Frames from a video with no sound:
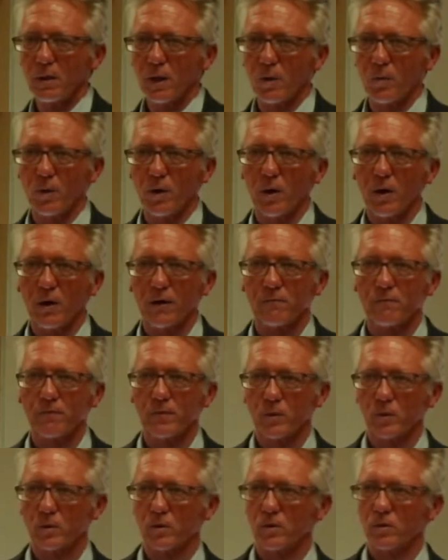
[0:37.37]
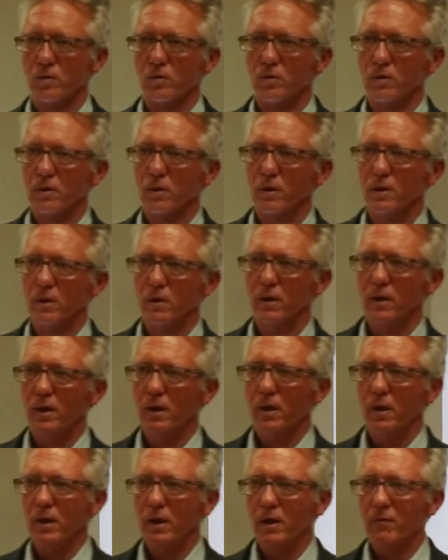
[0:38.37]
Like we all have filters.
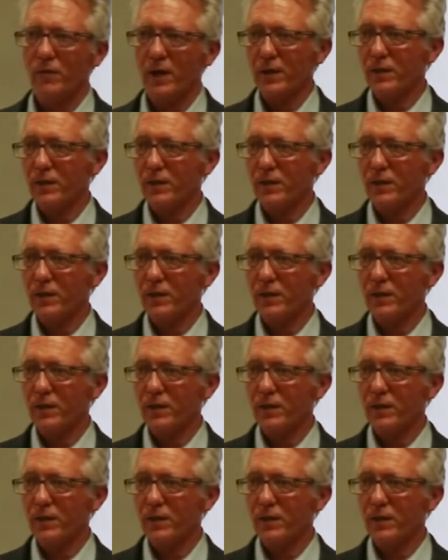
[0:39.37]
If I